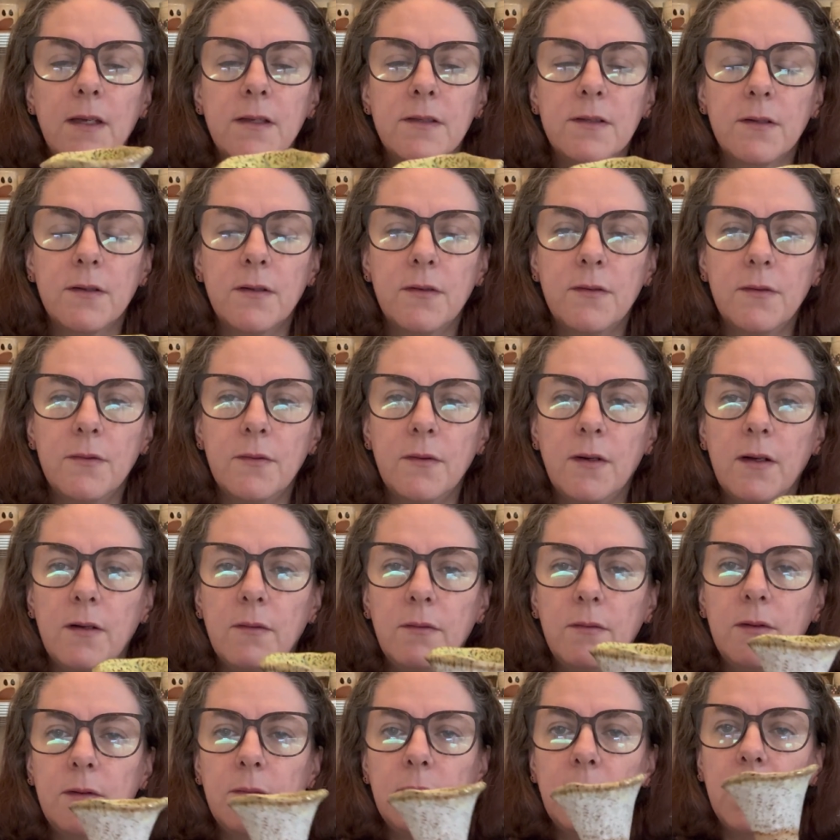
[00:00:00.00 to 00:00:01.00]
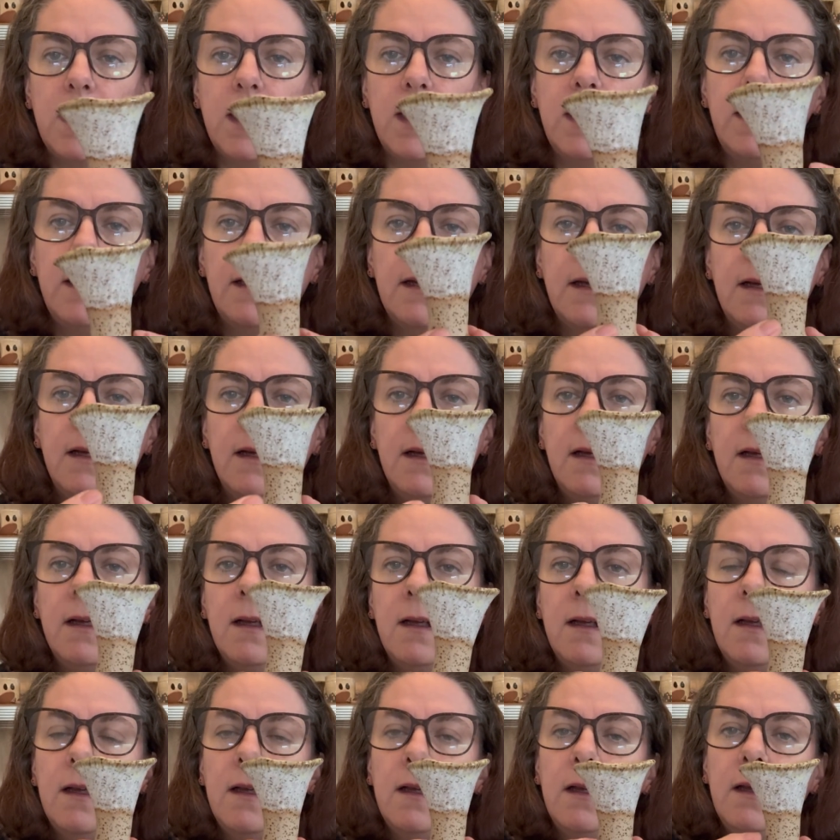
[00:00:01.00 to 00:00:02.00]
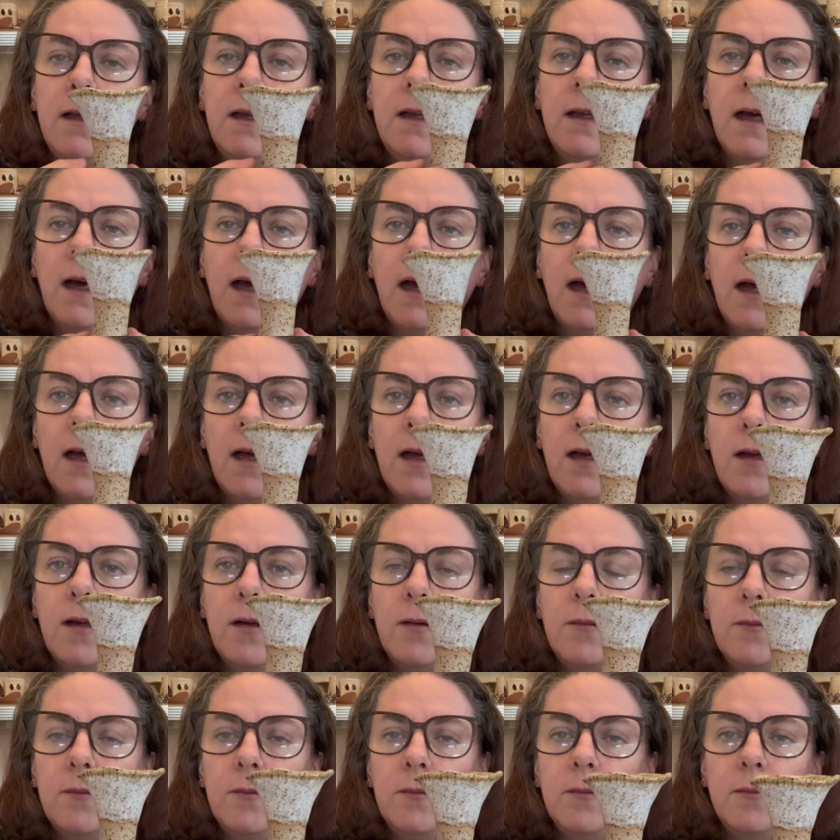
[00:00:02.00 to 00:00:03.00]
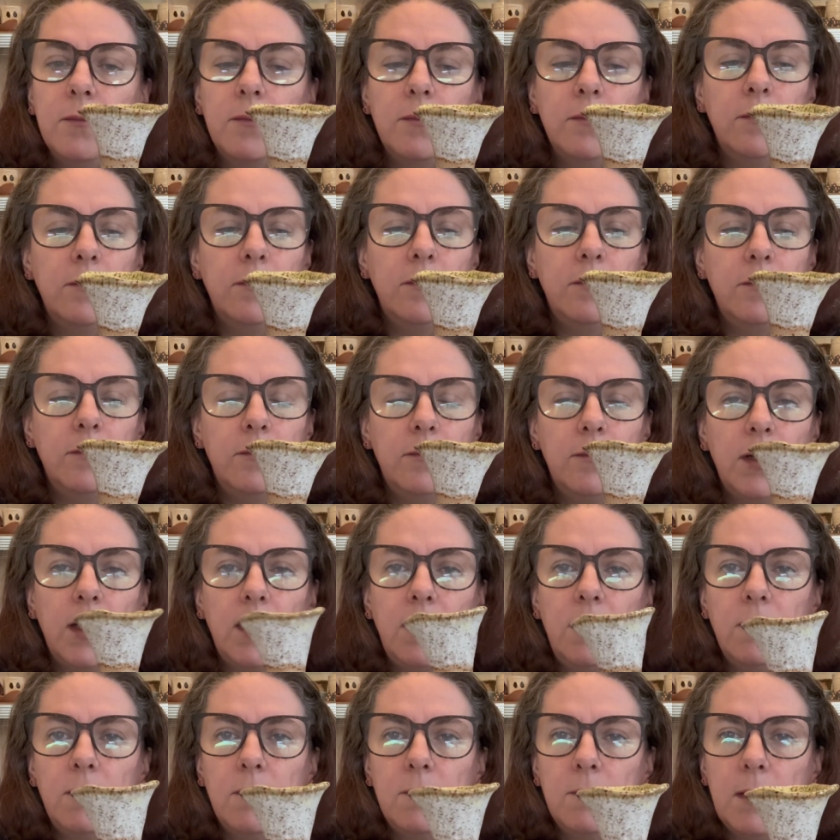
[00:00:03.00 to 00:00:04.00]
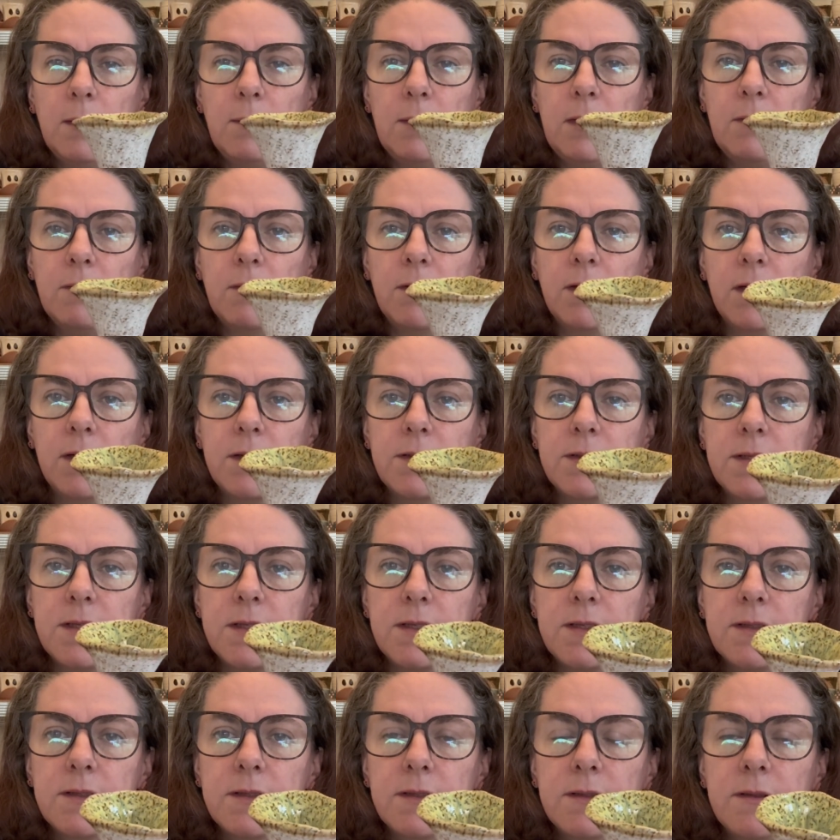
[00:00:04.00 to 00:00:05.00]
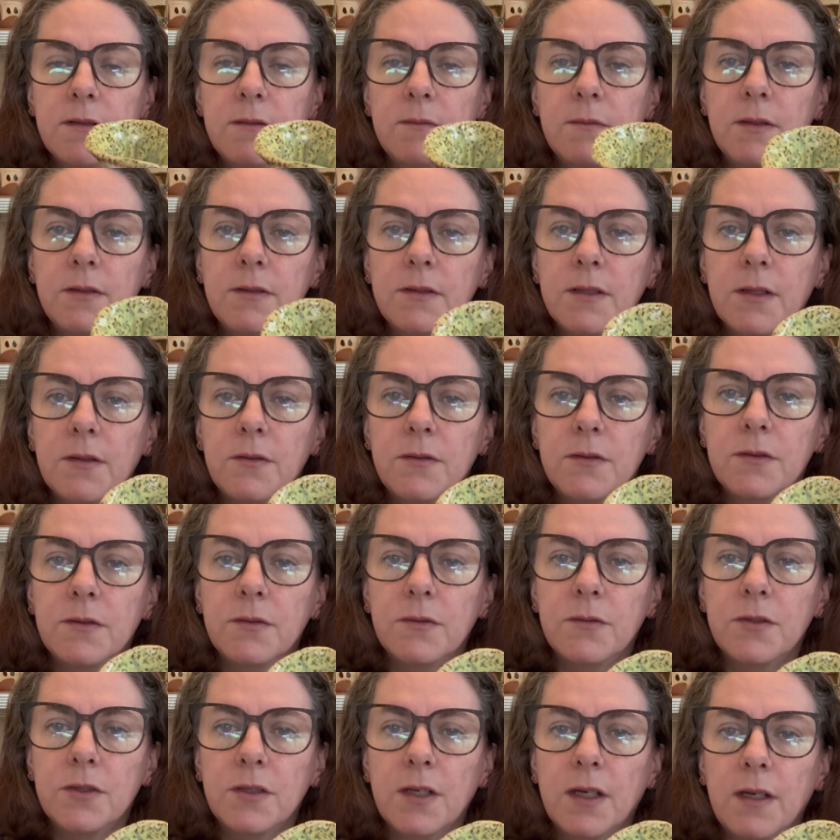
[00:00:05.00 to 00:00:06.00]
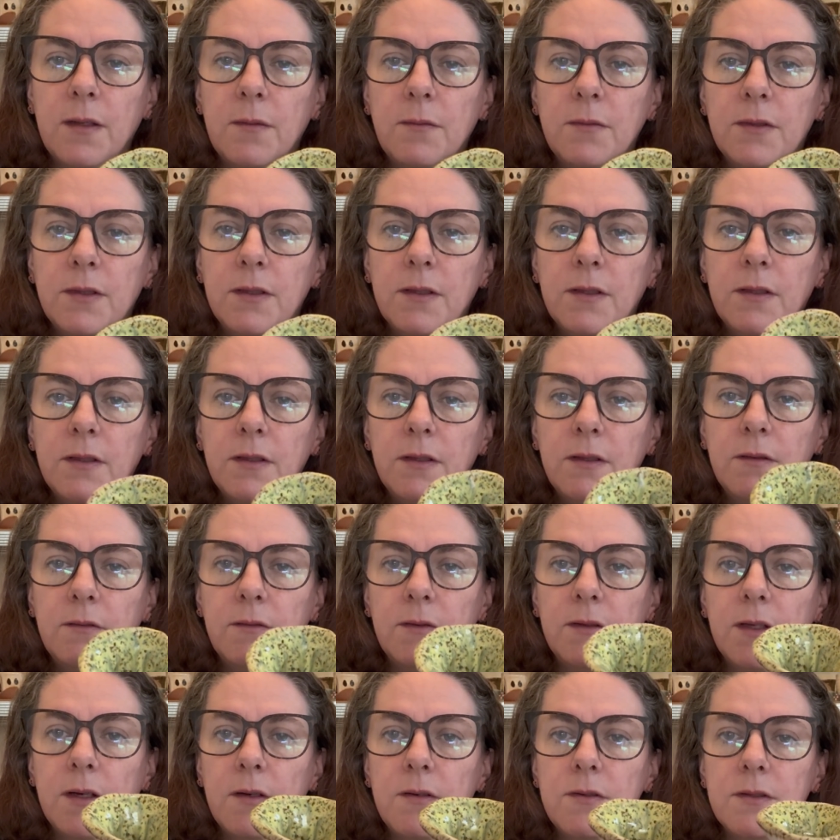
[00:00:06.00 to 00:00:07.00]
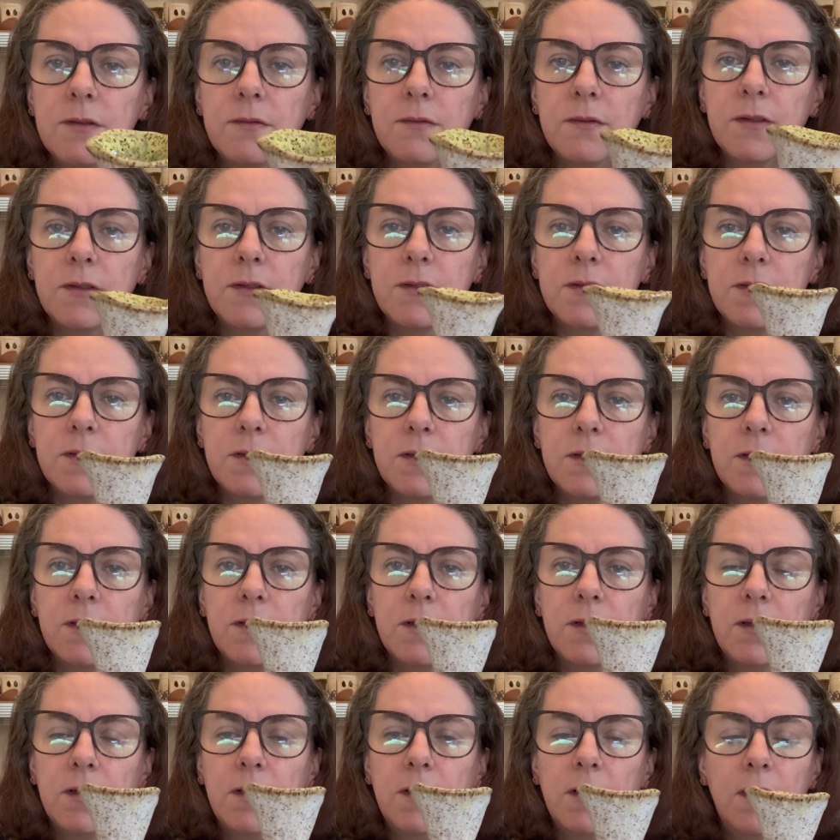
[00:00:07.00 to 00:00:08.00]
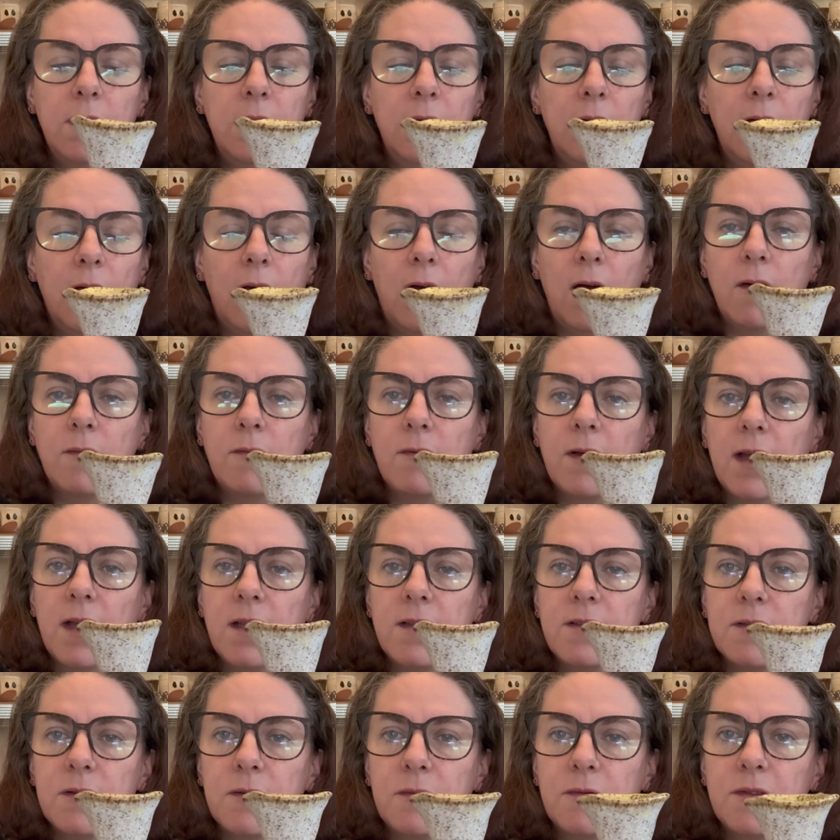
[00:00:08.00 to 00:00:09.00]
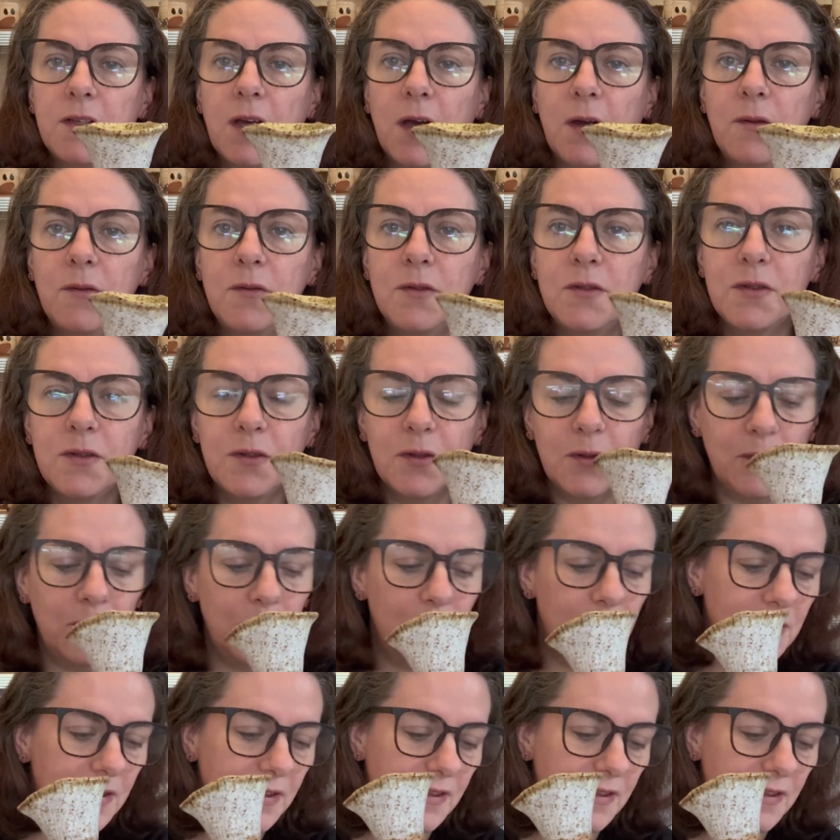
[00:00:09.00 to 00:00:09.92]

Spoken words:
So I thought I would make like little mummy vases, but toadstool shaped, for those of us that are fans of toadstools.